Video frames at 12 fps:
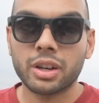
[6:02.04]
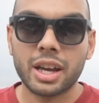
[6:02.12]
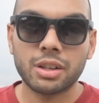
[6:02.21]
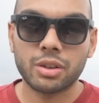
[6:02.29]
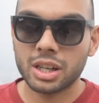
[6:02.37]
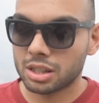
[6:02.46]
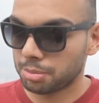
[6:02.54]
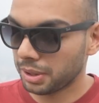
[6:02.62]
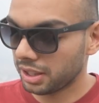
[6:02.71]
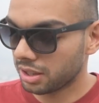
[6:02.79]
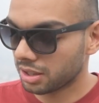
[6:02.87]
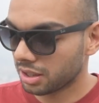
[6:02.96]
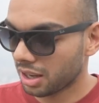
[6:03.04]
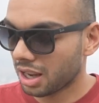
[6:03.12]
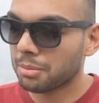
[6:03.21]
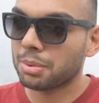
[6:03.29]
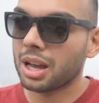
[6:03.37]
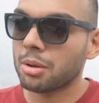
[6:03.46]
Android experience,
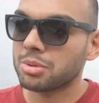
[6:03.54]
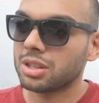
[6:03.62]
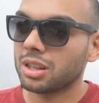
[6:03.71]
and perhaps the